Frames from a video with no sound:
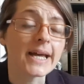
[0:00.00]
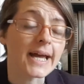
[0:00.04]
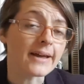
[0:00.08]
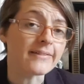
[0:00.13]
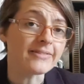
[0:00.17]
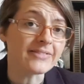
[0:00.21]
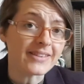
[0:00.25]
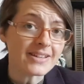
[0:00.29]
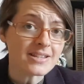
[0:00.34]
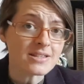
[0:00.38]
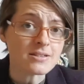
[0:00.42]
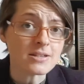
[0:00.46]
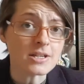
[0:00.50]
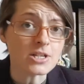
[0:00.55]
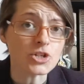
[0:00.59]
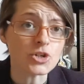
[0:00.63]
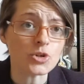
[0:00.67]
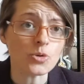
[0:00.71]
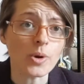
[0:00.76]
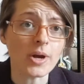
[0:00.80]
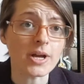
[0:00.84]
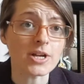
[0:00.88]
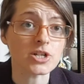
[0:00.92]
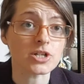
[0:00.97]
In this
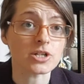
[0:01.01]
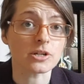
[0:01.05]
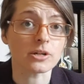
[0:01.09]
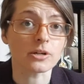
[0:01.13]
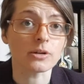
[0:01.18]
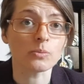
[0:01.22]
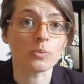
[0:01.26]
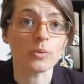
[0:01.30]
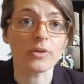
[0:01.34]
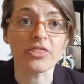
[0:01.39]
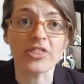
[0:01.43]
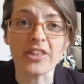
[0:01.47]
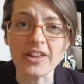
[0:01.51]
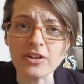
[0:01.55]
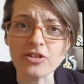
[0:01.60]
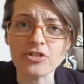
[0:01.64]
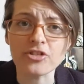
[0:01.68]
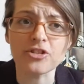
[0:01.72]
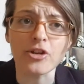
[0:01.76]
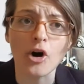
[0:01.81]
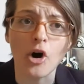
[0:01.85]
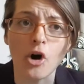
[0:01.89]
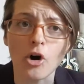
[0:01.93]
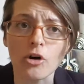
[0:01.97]
situation, with
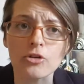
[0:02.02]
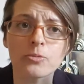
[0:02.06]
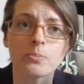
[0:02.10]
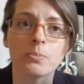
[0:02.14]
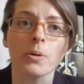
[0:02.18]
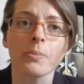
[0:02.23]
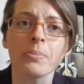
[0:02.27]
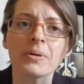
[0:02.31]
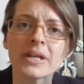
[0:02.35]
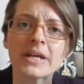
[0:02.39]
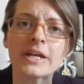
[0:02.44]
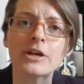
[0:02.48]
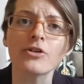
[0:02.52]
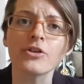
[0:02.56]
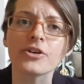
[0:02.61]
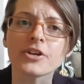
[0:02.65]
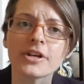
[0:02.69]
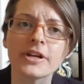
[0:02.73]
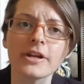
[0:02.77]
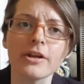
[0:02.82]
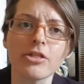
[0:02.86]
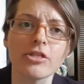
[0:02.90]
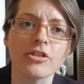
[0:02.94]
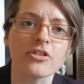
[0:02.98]
these thoughts bubbling
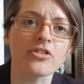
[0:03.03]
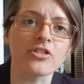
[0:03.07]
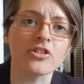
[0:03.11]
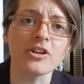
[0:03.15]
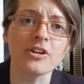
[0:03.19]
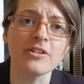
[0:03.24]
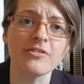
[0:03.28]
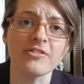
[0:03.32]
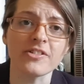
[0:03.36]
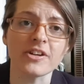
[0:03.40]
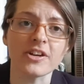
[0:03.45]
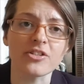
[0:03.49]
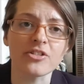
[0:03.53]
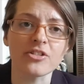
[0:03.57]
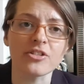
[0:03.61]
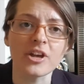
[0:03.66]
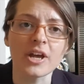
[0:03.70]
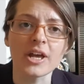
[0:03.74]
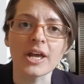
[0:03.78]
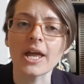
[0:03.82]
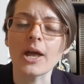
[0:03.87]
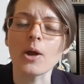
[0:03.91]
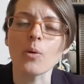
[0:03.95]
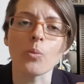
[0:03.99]
underneath the surface,
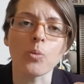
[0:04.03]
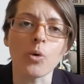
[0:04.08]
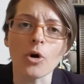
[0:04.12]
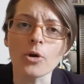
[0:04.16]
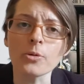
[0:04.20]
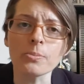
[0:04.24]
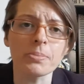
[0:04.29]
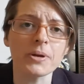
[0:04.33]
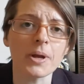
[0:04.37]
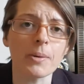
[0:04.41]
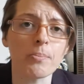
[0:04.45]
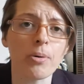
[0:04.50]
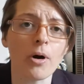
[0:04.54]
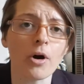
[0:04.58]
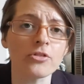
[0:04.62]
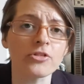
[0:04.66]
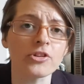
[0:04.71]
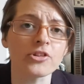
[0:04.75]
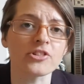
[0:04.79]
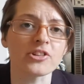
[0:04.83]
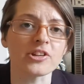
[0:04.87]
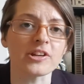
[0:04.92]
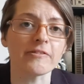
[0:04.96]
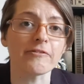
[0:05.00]
it won't be a
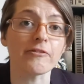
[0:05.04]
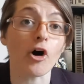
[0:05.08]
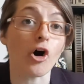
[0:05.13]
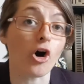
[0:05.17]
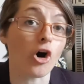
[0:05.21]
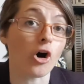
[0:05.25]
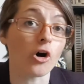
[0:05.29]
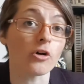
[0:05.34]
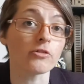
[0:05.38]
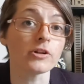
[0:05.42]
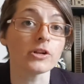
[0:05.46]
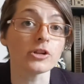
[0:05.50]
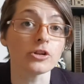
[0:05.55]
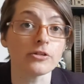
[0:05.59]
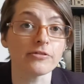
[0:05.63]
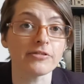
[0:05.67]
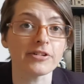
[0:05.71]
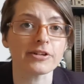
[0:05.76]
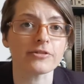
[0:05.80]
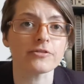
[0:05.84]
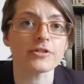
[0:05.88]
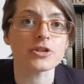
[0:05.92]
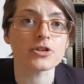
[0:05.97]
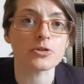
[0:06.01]
positive or a
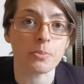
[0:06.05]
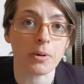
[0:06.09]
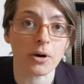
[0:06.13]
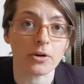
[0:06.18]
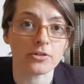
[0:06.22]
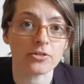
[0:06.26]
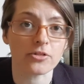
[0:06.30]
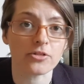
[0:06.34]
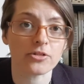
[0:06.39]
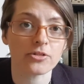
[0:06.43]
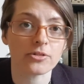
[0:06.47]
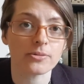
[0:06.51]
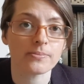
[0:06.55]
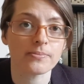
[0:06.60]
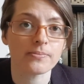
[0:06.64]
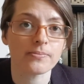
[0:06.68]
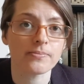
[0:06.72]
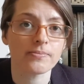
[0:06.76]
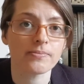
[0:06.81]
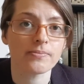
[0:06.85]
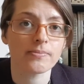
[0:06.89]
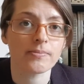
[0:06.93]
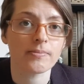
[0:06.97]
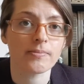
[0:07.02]
loving response.
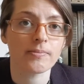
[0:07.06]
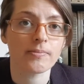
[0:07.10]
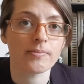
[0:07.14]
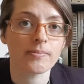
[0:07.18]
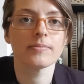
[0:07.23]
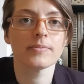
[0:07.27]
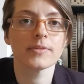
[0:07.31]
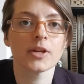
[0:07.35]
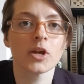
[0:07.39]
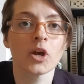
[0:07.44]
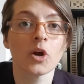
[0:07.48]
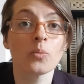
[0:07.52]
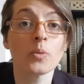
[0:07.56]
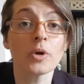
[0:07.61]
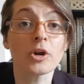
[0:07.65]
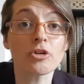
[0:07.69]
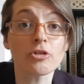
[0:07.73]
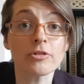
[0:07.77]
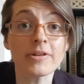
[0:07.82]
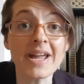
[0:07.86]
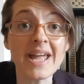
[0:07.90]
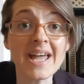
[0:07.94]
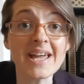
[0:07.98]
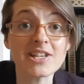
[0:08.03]
We
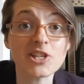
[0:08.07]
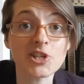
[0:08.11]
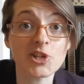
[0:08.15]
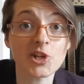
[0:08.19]
create